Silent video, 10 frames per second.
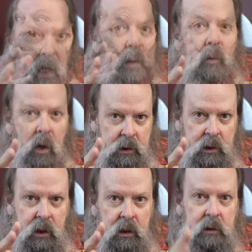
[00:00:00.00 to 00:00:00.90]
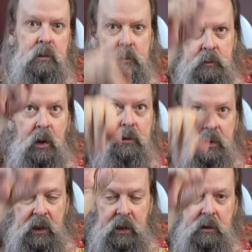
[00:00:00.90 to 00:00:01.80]
it works on both of
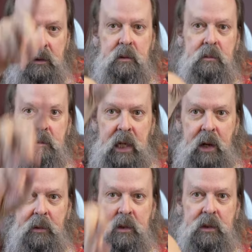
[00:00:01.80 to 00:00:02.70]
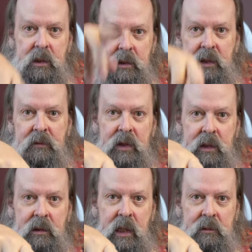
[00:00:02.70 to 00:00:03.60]
these cameras, the
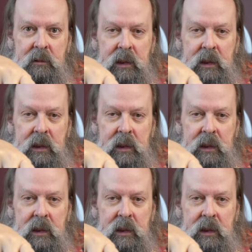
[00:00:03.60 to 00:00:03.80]
ZV,